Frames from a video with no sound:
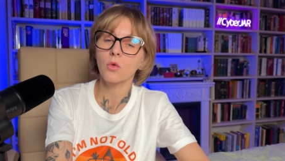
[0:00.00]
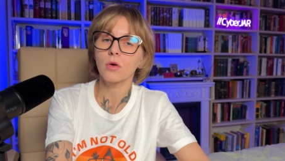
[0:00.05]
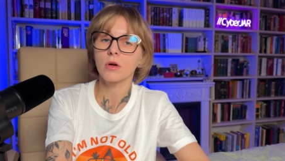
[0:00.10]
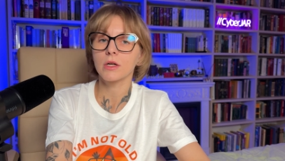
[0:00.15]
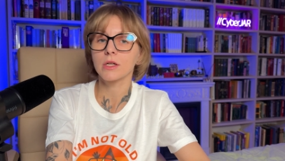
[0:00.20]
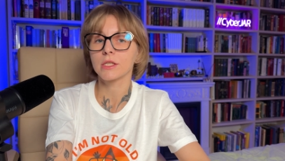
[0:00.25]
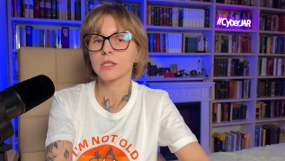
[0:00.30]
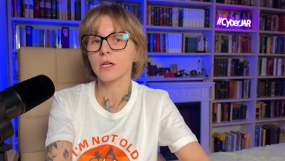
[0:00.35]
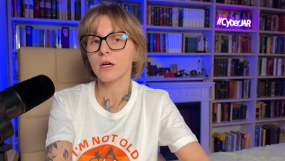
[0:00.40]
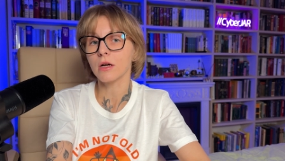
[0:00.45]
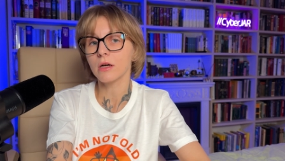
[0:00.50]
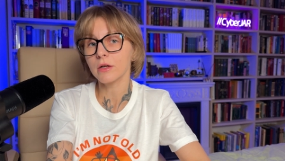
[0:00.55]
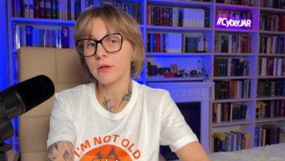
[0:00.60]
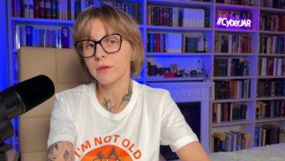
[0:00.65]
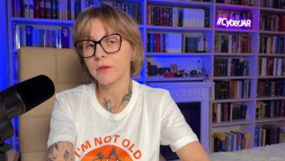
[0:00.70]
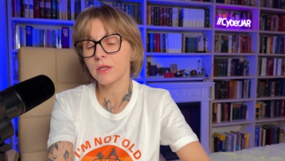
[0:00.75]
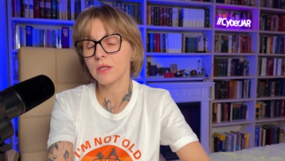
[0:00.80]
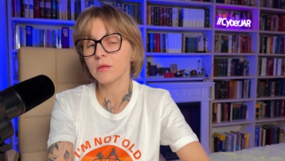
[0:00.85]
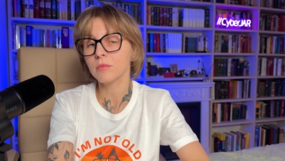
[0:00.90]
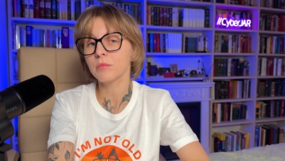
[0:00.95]
or
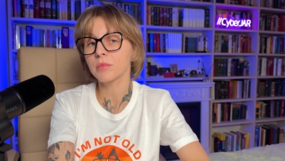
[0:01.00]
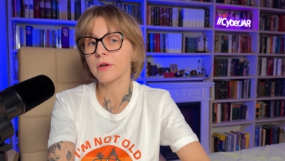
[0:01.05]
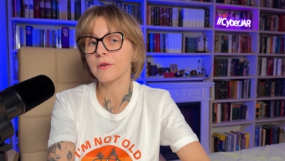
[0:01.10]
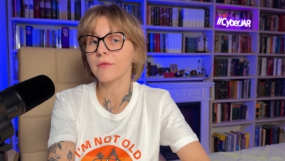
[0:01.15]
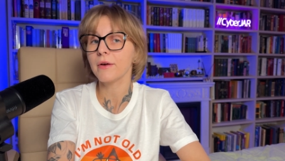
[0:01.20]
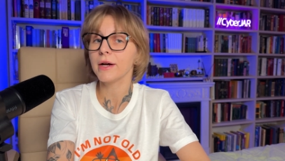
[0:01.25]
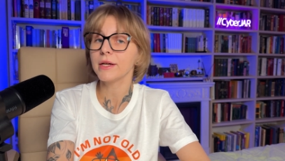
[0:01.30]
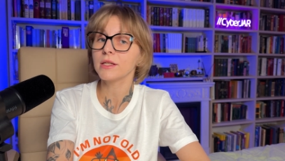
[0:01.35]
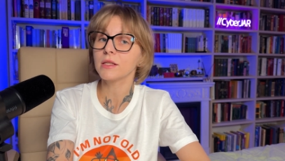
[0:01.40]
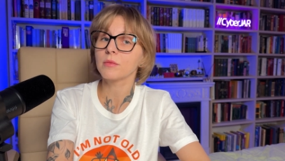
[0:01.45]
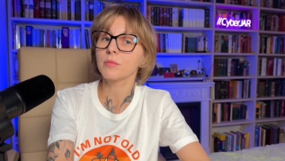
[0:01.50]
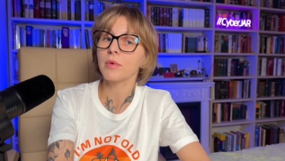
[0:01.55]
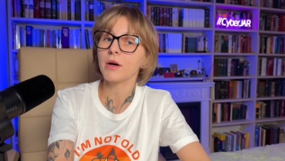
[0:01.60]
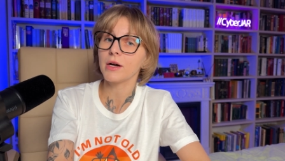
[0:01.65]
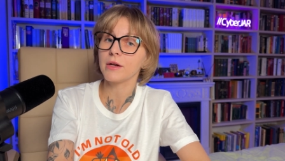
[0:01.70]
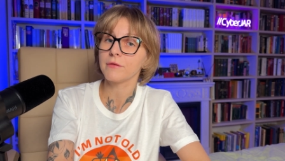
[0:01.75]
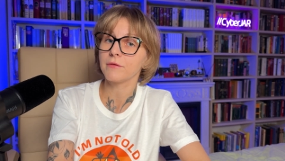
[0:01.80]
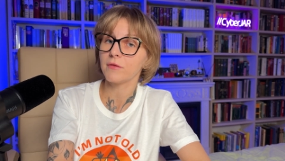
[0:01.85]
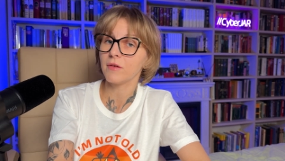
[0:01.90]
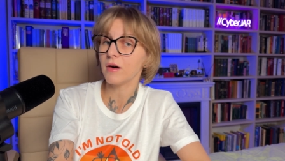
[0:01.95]
dark theme provided
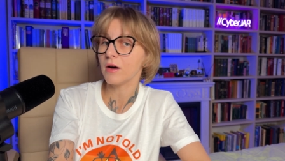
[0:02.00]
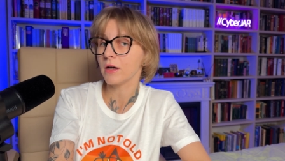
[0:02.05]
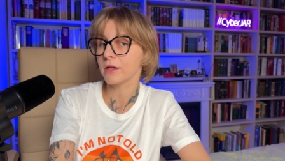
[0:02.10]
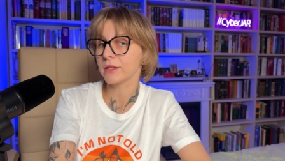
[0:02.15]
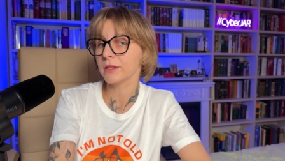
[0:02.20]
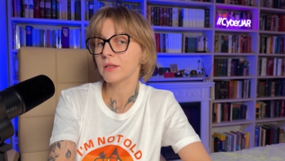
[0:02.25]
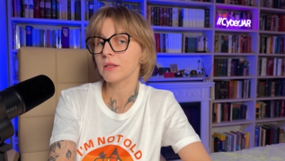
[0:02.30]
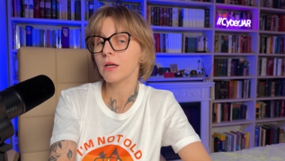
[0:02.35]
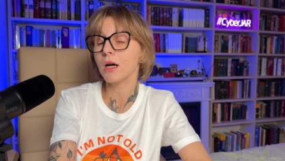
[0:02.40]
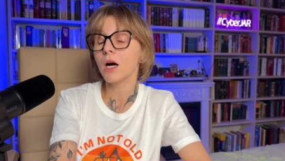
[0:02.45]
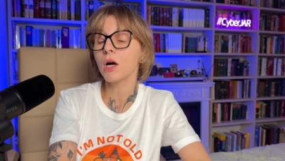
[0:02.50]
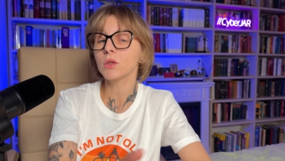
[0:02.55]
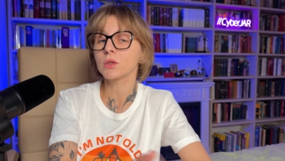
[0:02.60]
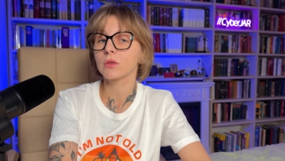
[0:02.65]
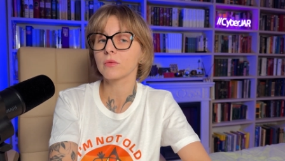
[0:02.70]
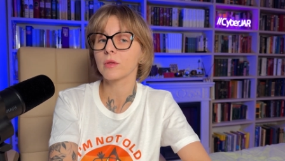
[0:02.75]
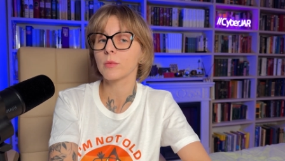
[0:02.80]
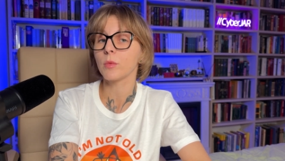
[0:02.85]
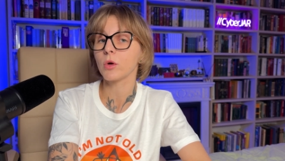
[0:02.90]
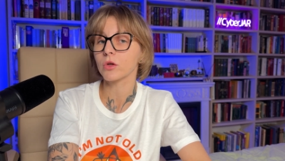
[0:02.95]
by Vaadin
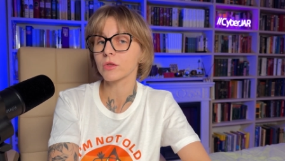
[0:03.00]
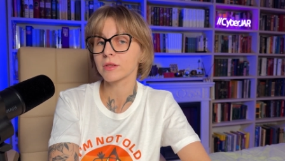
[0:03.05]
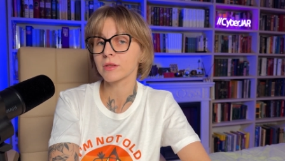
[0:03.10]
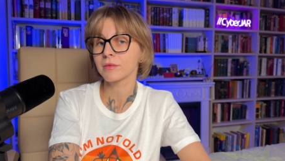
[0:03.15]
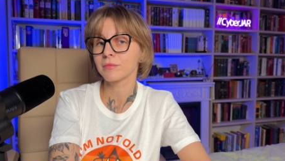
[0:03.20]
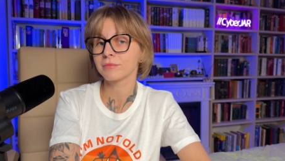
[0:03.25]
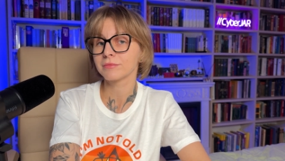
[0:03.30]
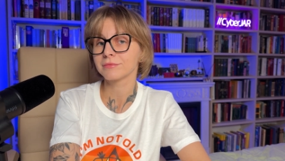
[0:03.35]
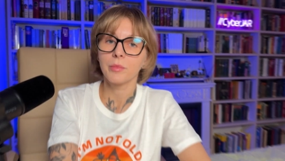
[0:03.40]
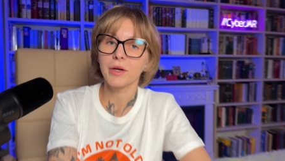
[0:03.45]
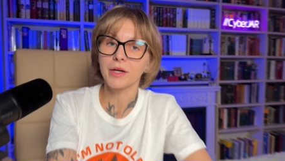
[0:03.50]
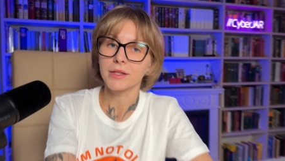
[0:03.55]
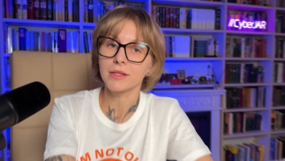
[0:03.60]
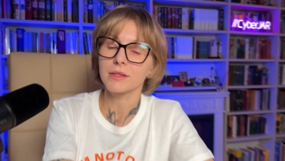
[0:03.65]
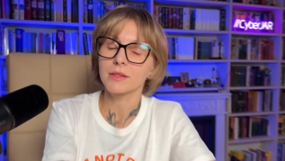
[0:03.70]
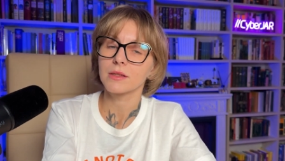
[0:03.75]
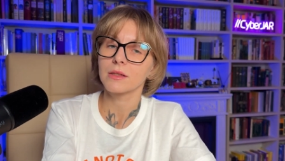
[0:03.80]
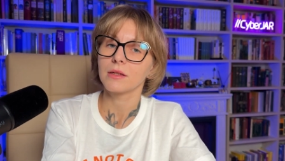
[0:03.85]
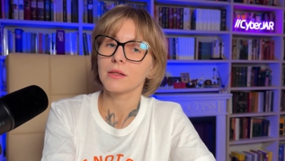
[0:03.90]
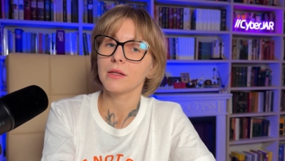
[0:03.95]
out of the box.
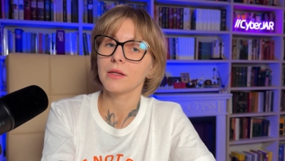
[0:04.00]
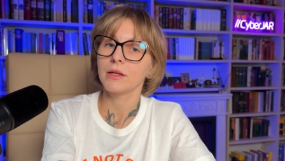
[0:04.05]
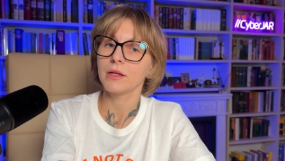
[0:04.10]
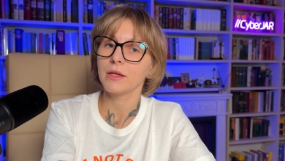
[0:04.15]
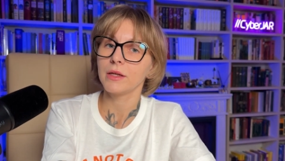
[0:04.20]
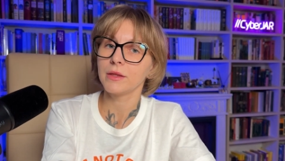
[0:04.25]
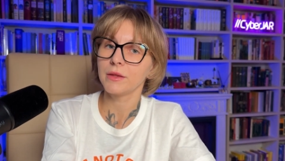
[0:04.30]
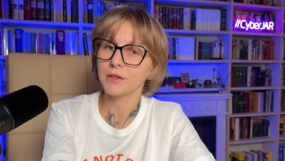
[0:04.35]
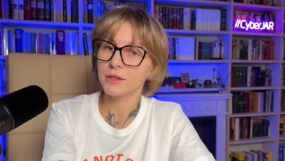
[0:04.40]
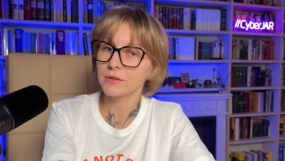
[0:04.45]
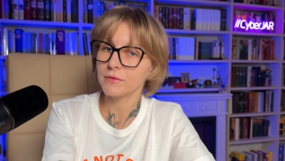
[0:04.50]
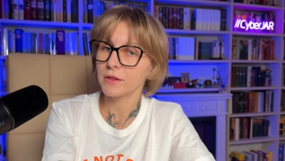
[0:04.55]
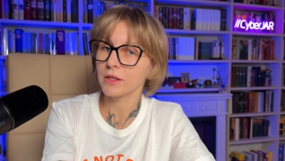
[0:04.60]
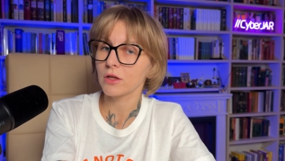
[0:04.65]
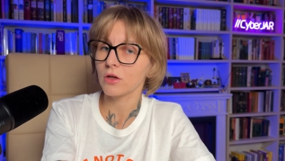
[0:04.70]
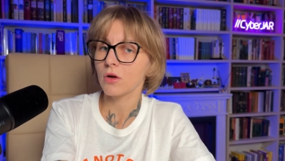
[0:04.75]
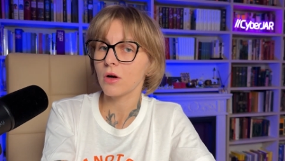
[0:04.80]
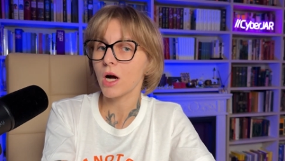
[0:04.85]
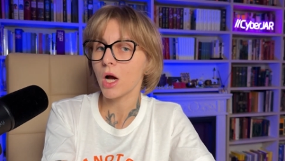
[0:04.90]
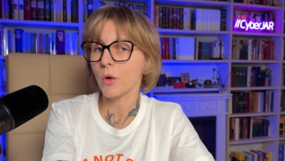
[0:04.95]
But in this
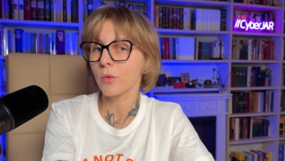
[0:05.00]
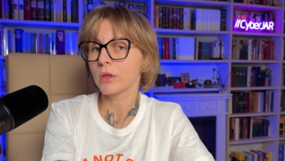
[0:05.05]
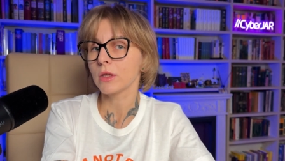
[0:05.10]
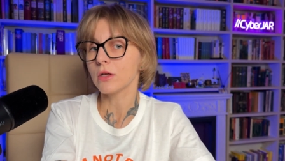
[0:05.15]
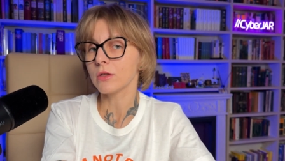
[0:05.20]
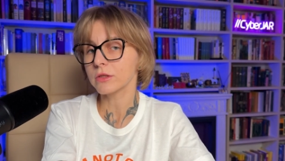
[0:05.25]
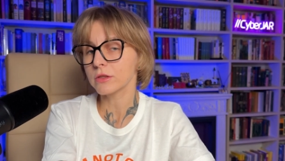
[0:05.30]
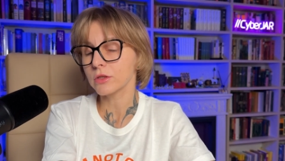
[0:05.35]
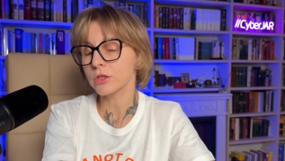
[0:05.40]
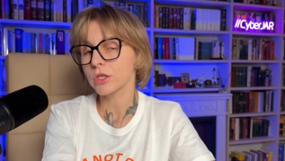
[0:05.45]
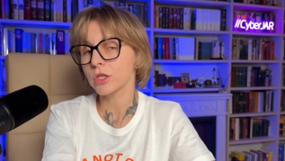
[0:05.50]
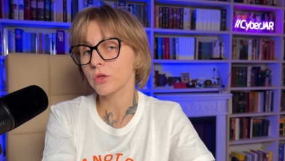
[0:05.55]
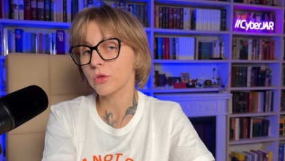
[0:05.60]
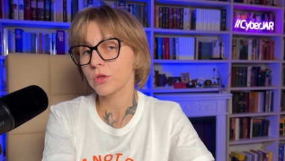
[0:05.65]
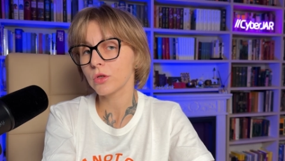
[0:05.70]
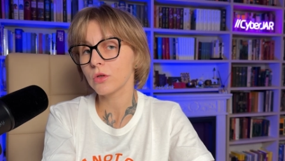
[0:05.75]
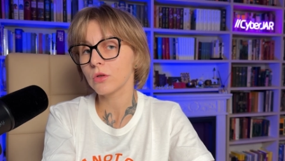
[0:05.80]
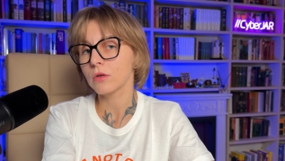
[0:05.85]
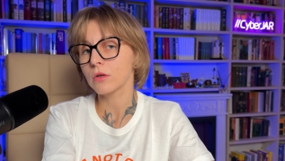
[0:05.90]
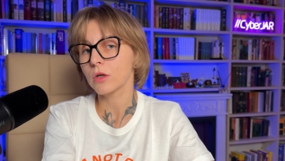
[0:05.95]
video, I will also show
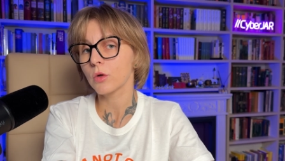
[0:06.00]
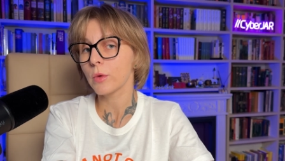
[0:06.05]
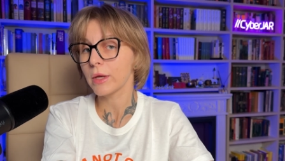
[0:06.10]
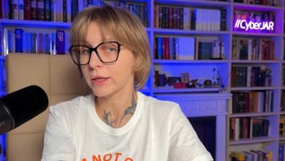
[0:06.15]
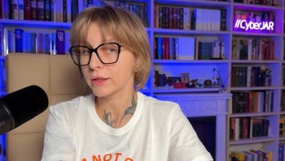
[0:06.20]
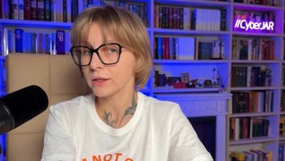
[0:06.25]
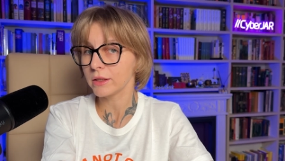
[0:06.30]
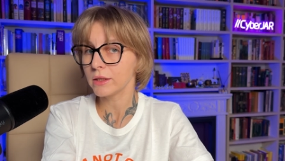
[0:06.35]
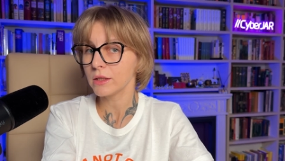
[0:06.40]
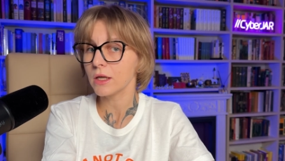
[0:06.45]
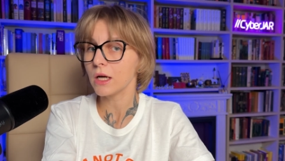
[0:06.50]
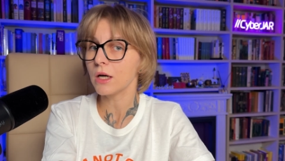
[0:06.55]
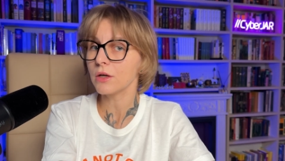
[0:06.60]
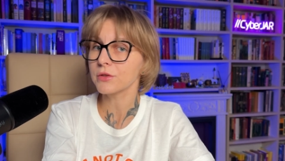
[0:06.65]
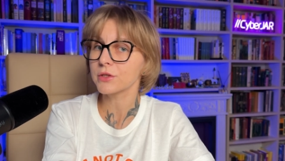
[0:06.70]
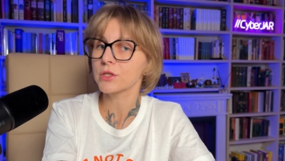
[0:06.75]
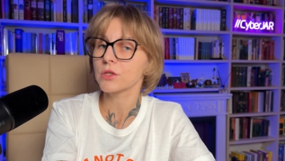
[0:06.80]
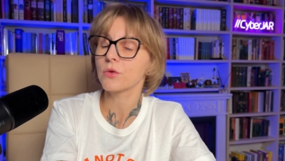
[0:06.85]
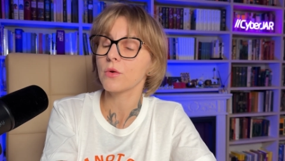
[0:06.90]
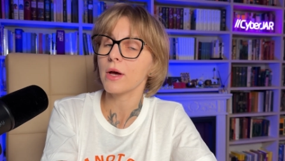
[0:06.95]
you quickly
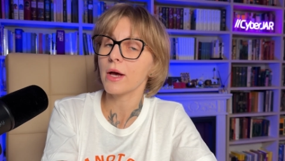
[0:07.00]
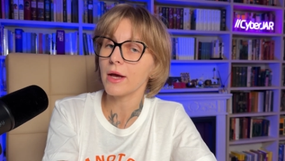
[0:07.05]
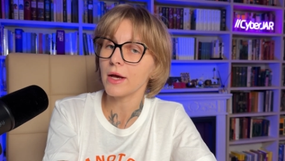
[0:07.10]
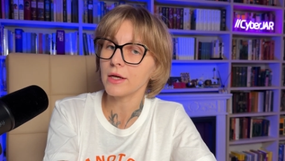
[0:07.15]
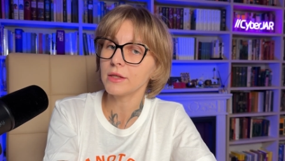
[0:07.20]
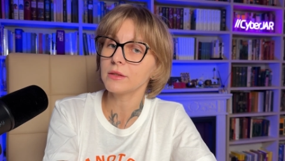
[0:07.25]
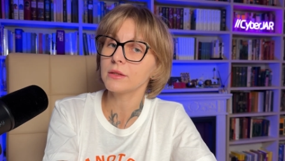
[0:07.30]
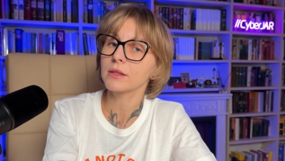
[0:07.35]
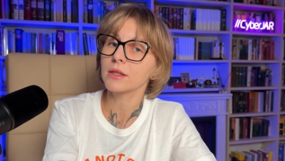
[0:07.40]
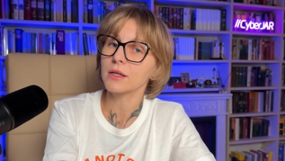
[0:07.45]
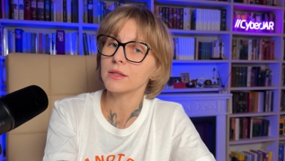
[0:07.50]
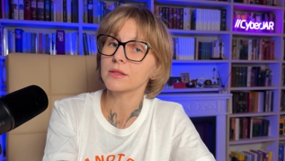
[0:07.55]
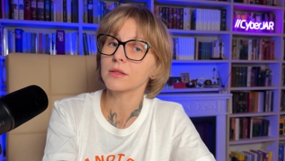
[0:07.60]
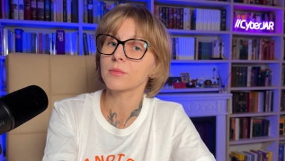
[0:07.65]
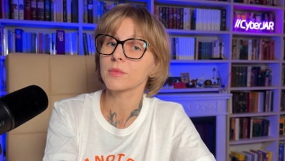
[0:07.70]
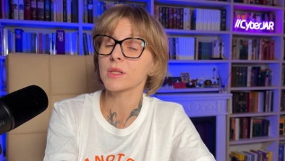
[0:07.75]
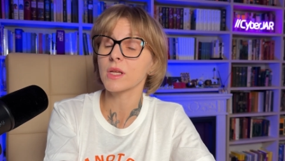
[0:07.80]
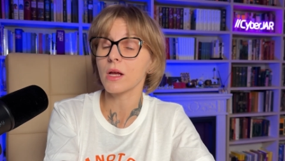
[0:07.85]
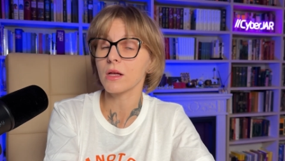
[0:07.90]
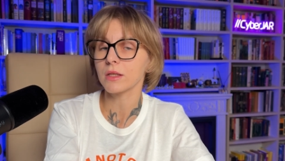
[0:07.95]
how to add the
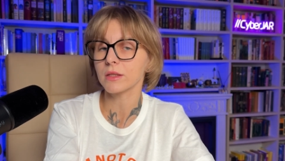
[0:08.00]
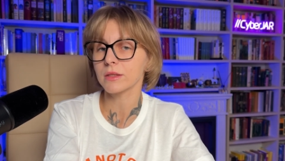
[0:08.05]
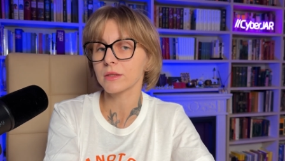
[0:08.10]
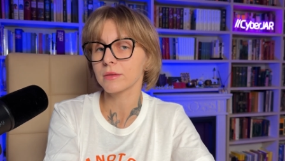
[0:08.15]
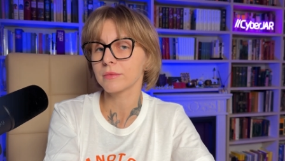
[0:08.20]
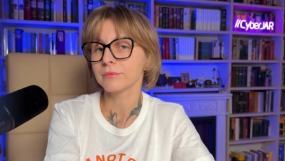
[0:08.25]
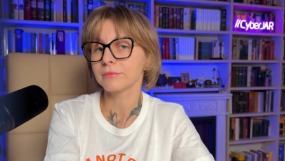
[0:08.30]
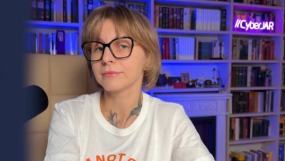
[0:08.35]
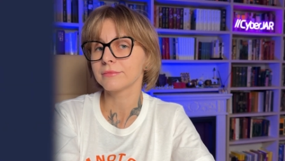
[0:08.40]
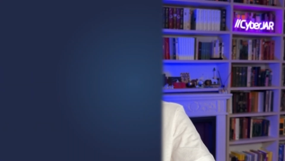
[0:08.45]
custom styles.